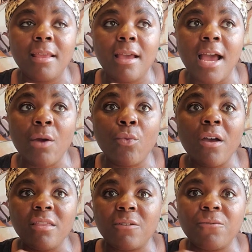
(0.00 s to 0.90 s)
I
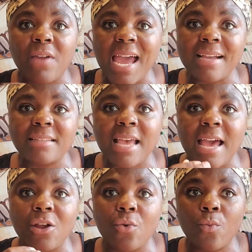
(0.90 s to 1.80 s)
want the facts.
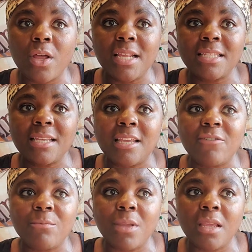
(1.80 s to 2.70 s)
I don't want it to
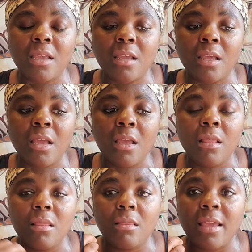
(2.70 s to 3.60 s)
give me
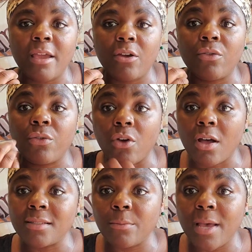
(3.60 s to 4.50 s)
their
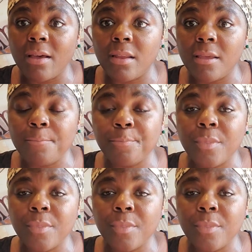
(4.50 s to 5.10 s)
thoughts about it,